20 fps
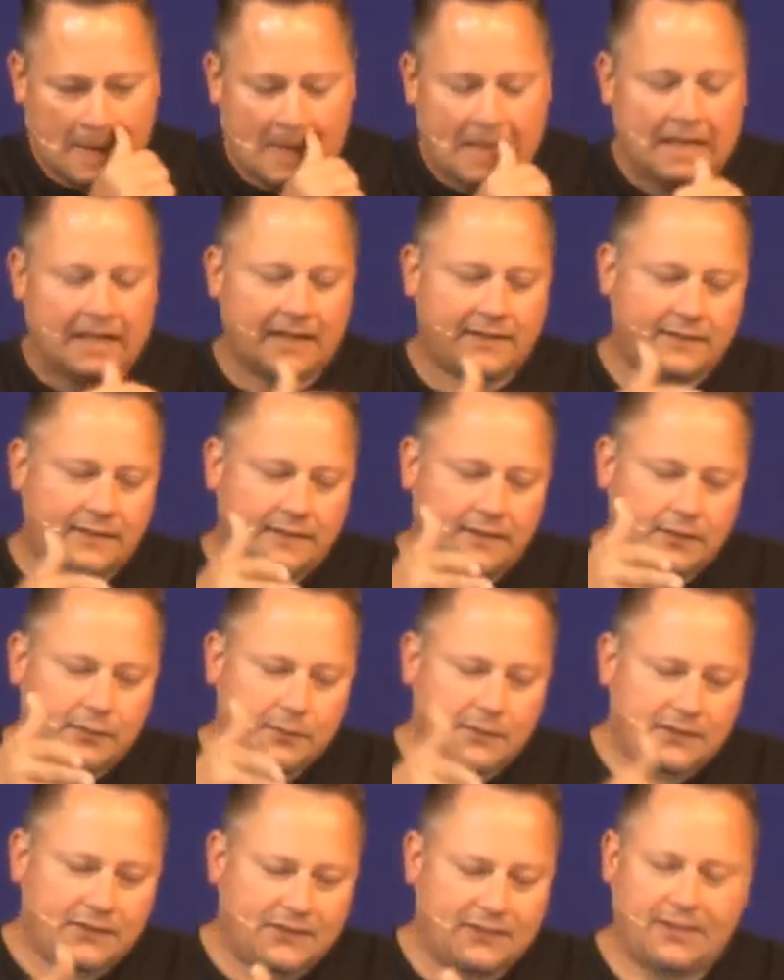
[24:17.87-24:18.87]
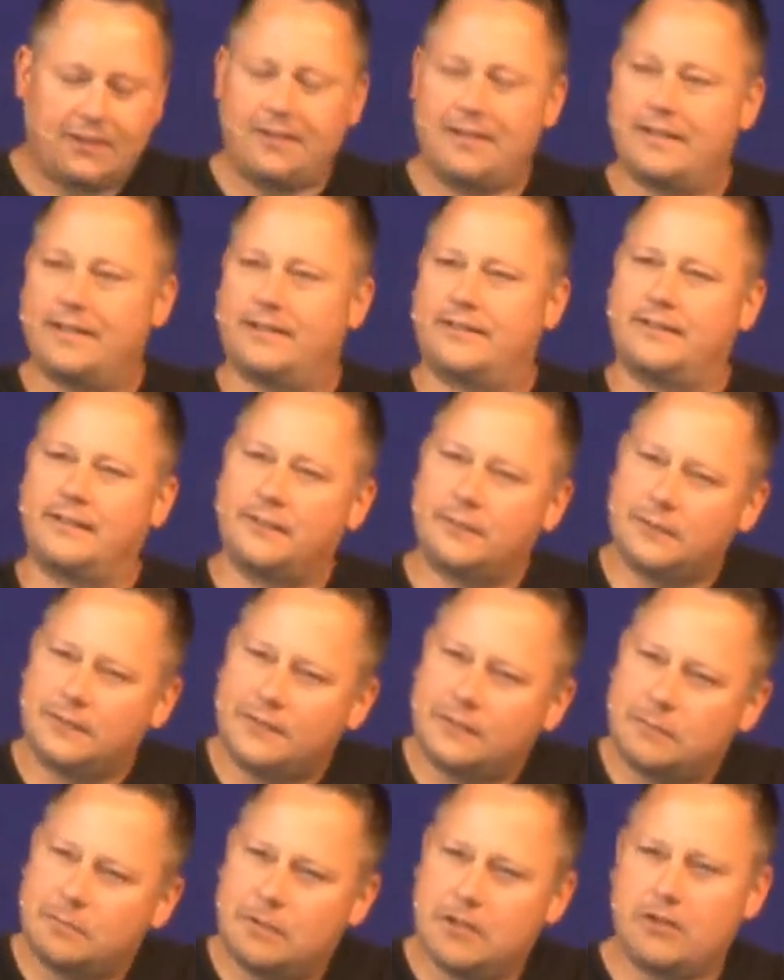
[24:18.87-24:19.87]
He said, This was serious. This was
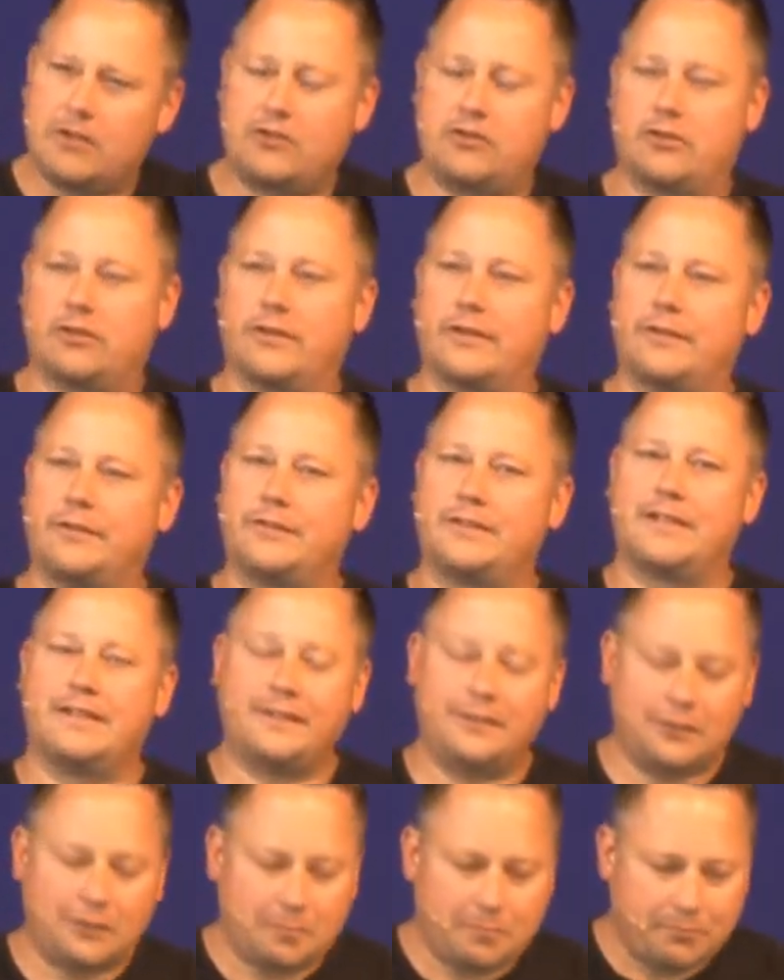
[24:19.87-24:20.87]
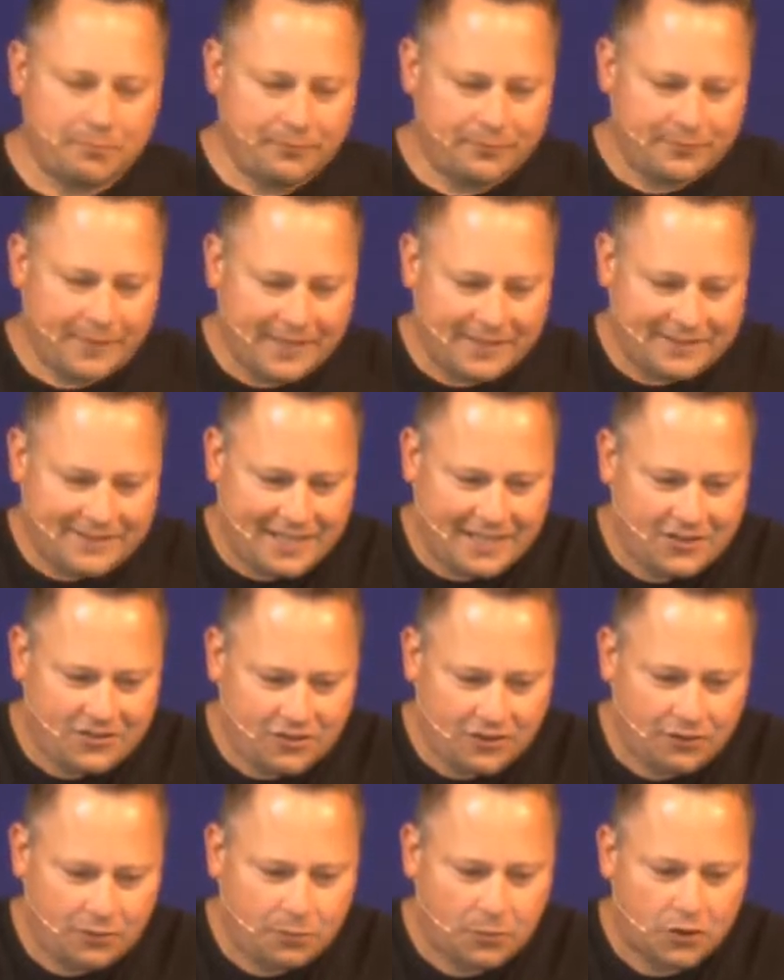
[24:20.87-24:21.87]
spiritual. There was a, there was a, my
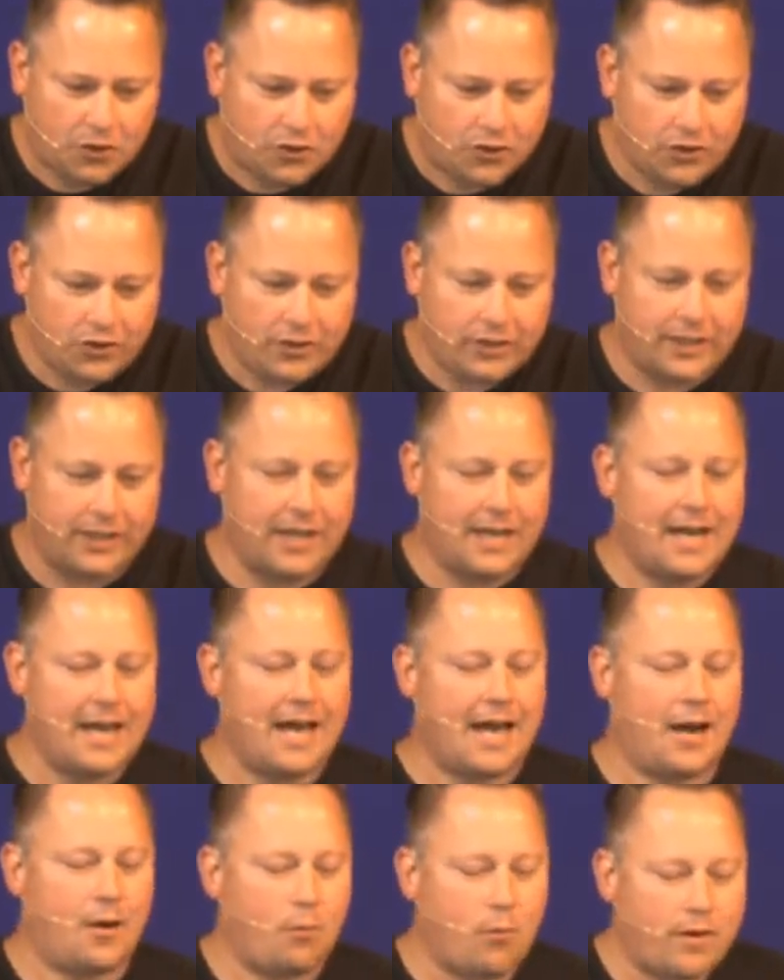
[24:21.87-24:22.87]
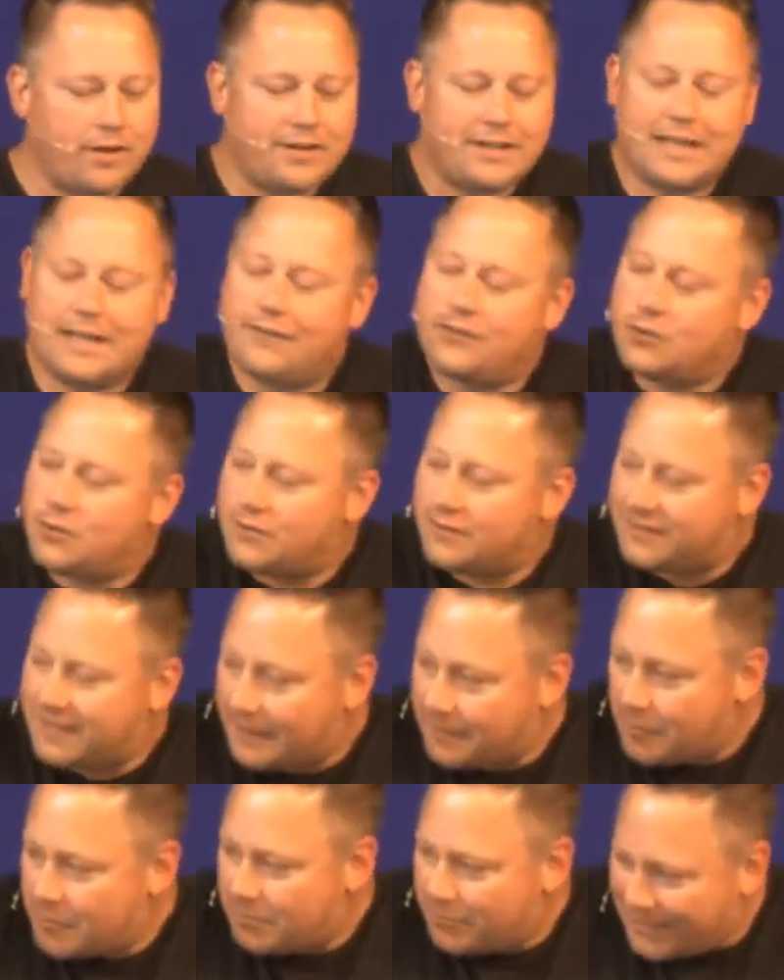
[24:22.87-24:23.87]
intentions were good. I wanted to give you a
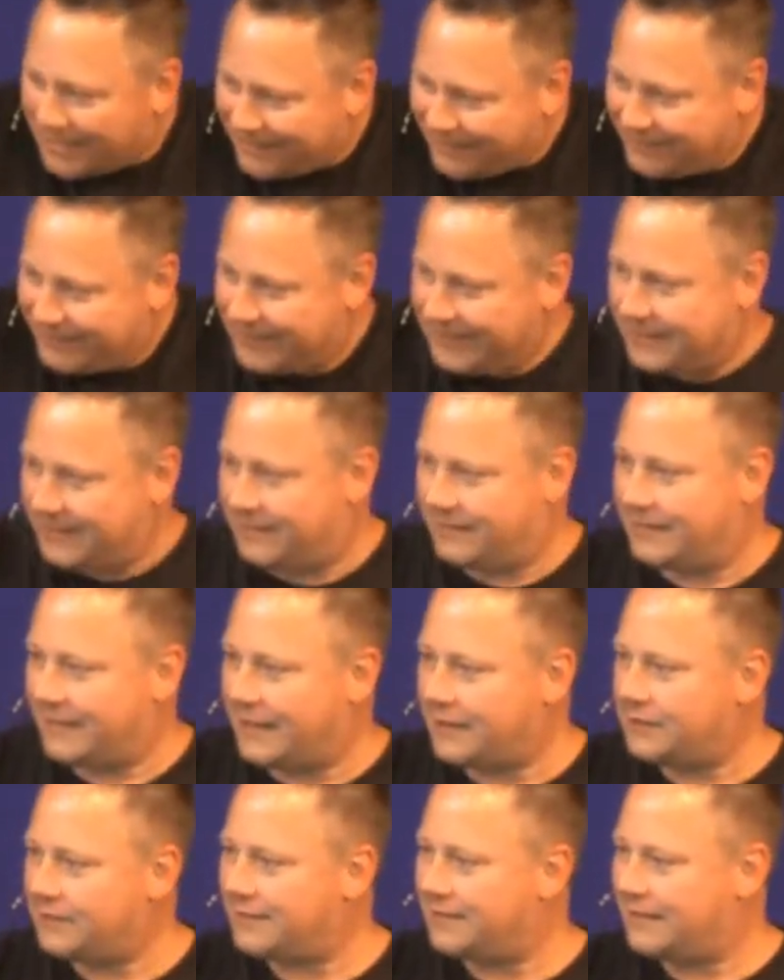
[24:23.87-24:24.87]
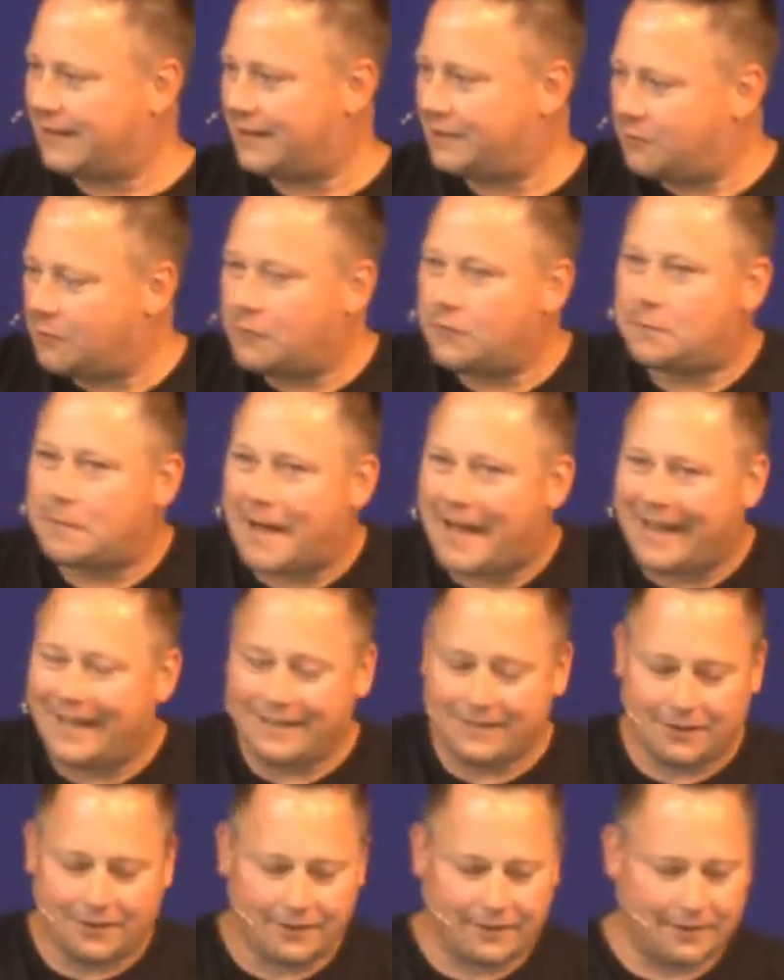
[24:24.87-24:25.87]
double blessing. That's, that's what was
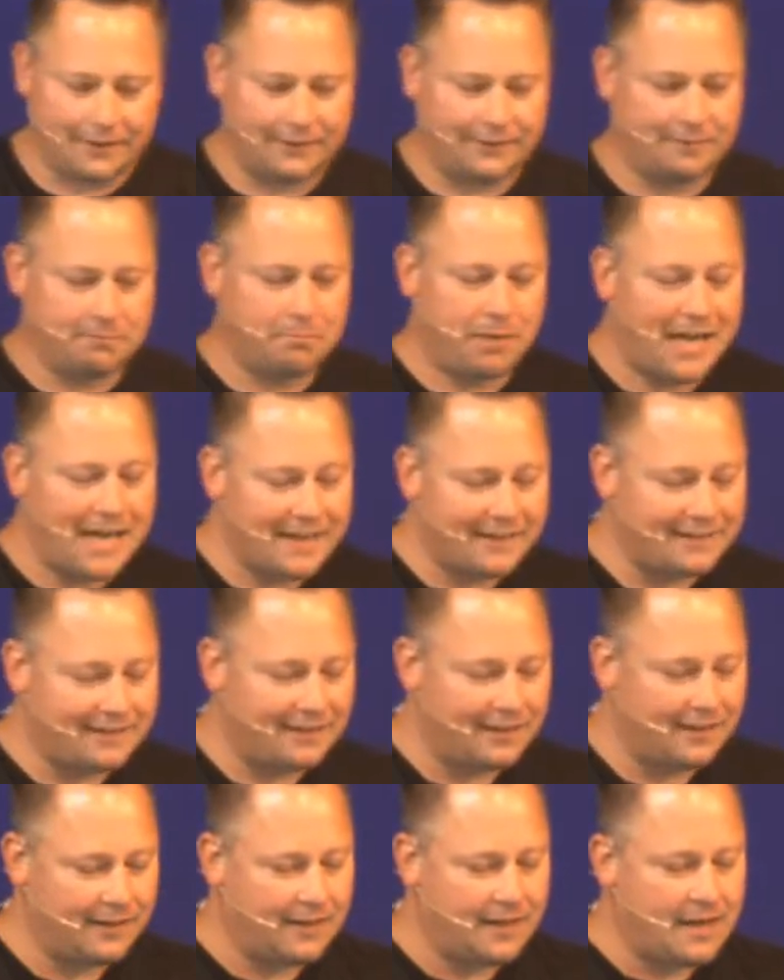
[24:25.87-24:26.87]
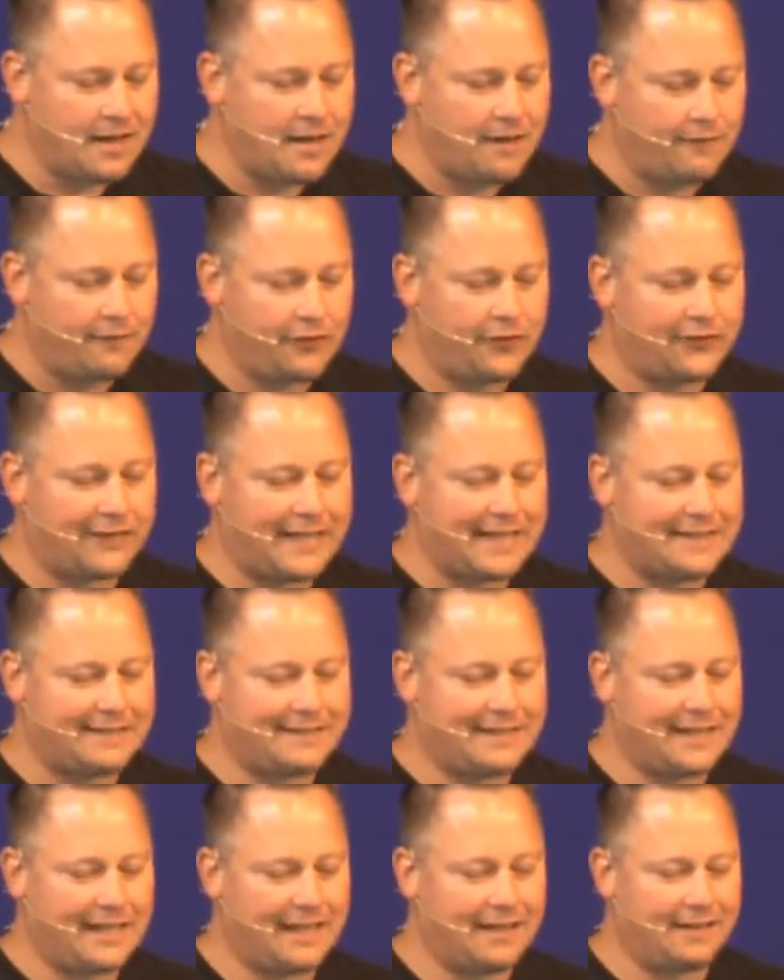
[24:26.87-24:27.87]
behind all this. But, verse
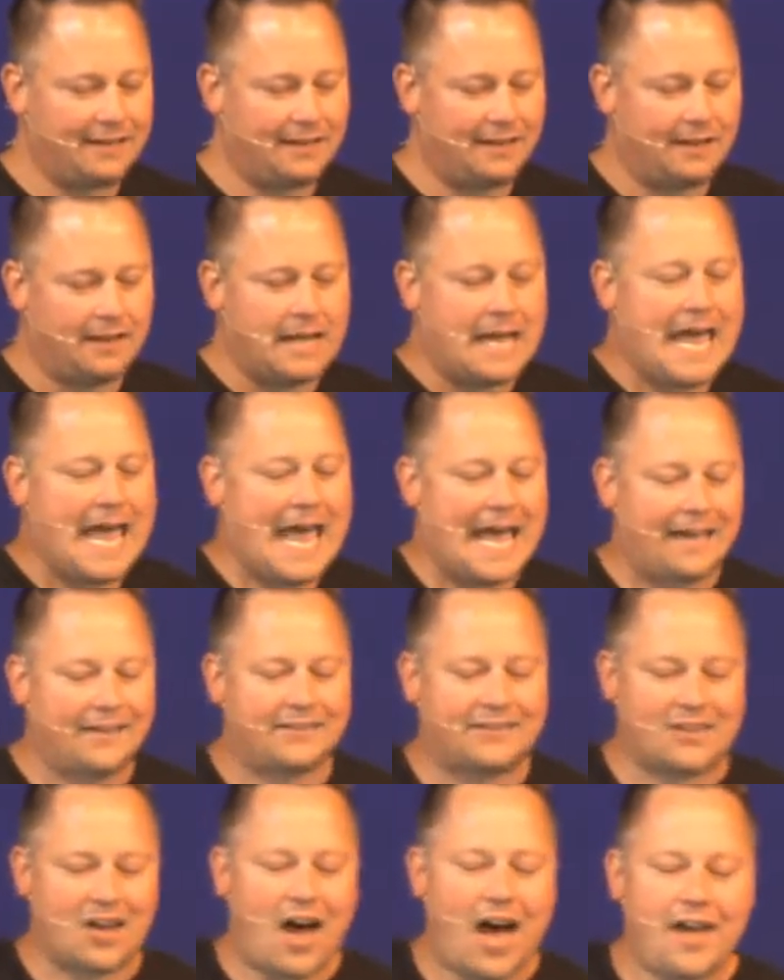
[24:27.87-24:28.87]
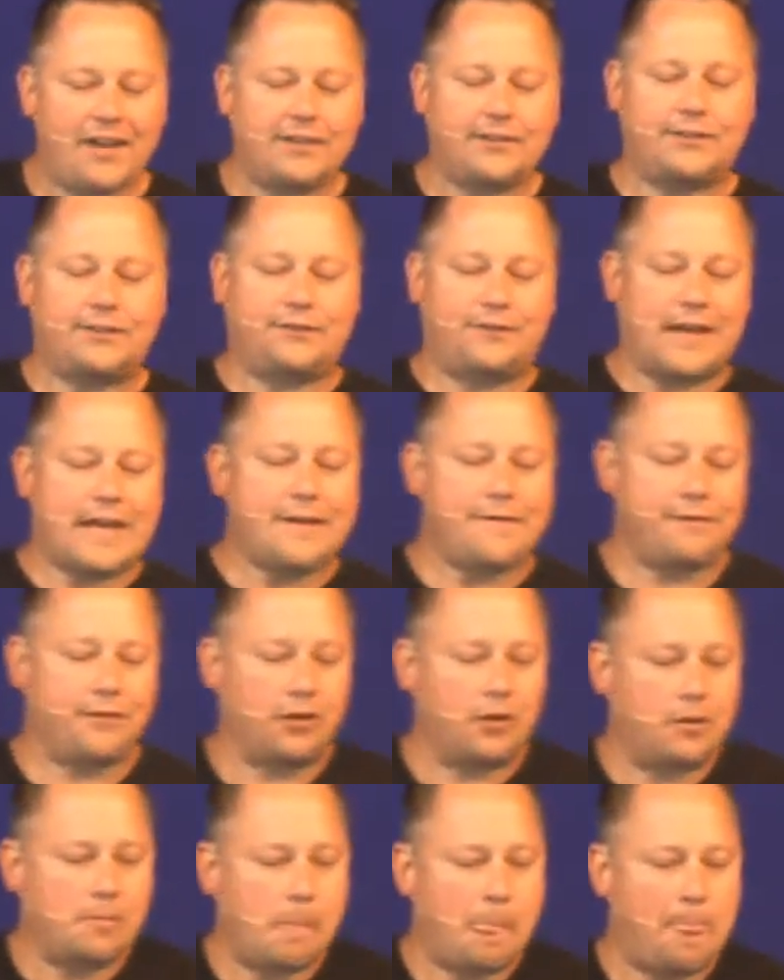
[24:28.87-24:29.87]
18, as God is
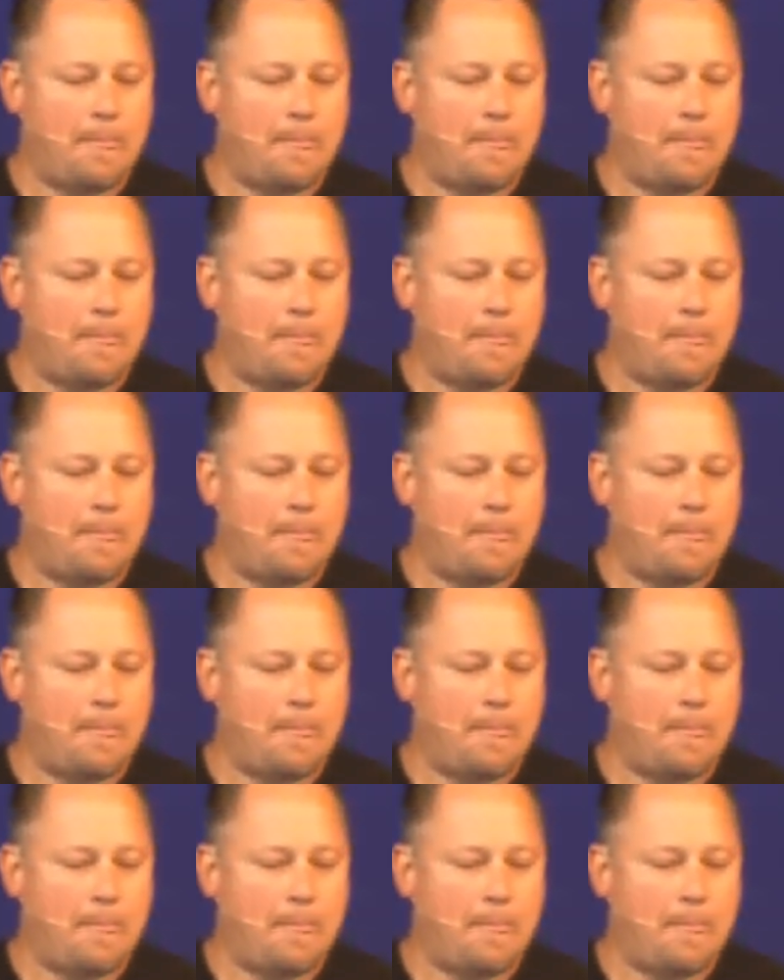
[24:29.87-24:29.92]
faithful,